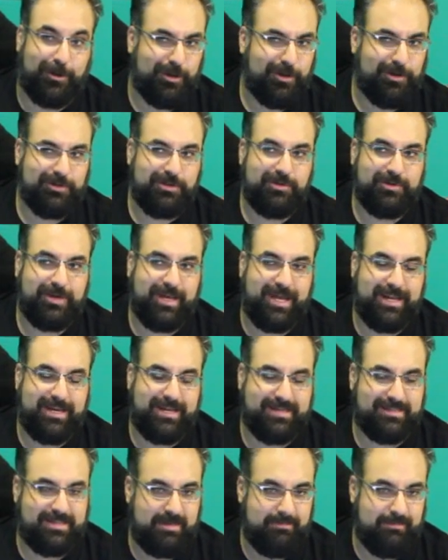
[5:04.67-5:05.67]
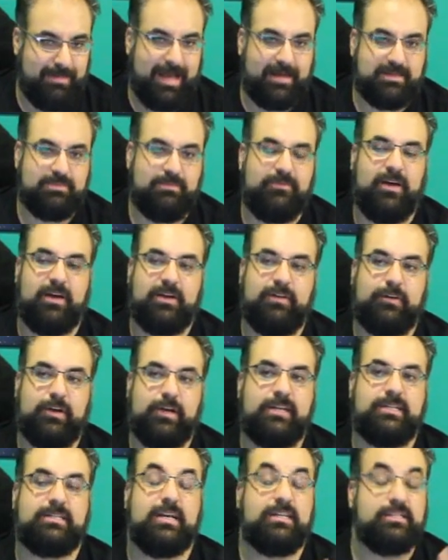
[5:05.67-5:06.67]
all you get is the maximum value of your
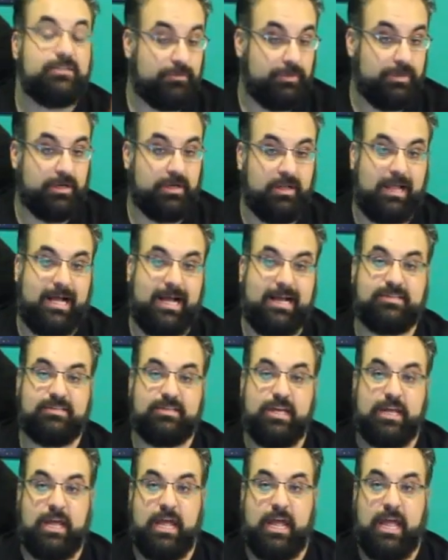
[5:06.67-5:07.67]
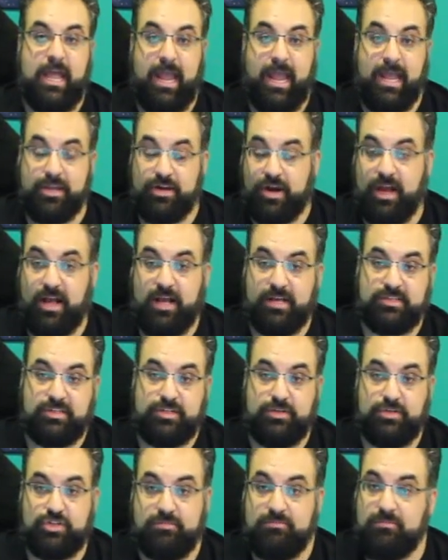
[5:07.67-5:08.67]
hit dice for your class and your
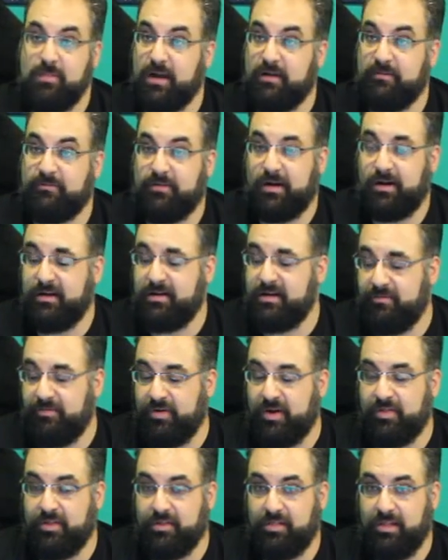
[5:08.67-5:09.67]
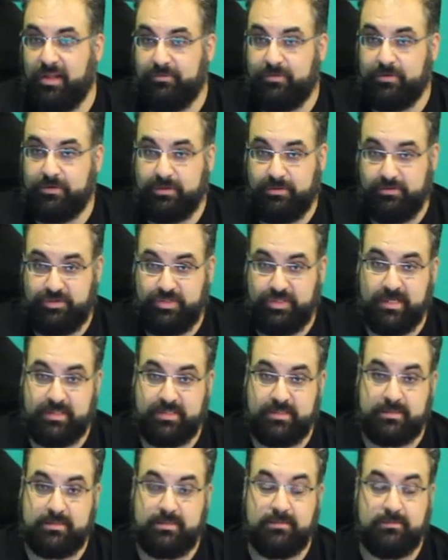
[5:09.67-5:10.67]
Constitution modifier. And every other level, you
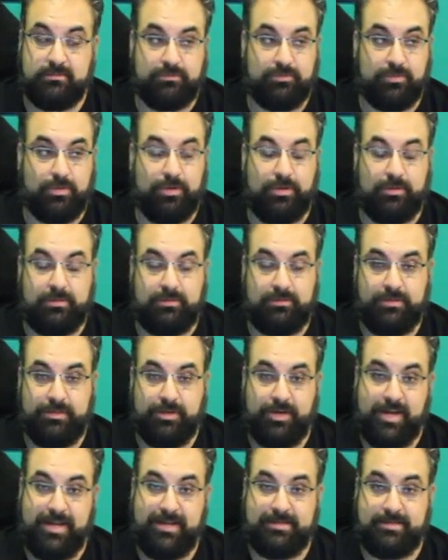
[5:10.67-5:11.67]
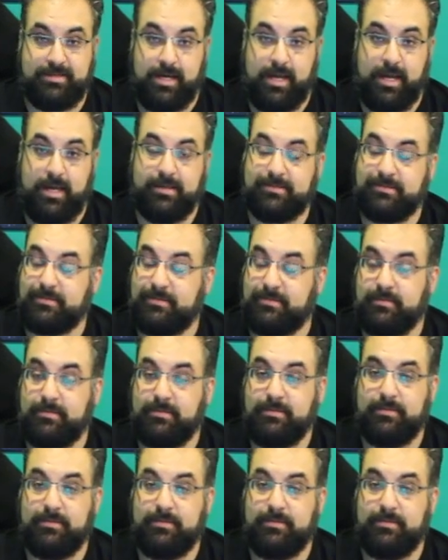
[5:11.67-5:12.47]
just roll your hit dice.